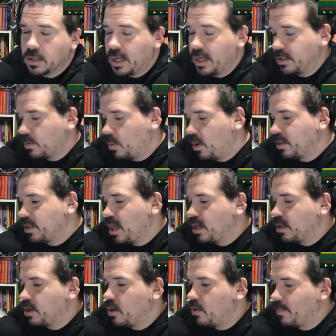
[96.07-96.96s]
And the one
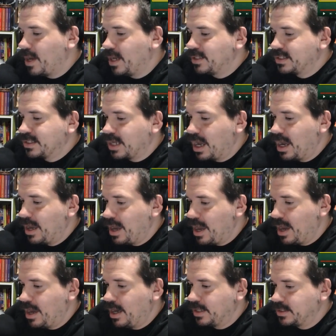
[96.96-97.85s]
thing No Man's Sky
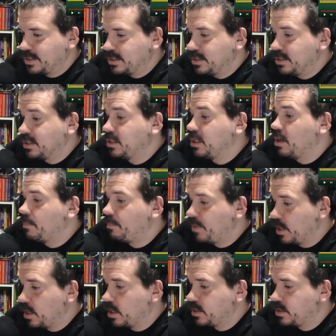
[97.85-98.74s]
has is the
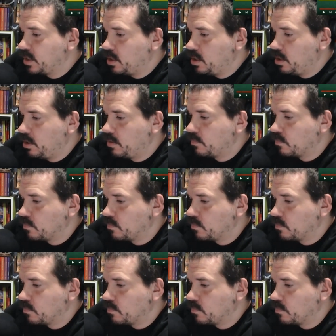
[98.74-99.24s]
ability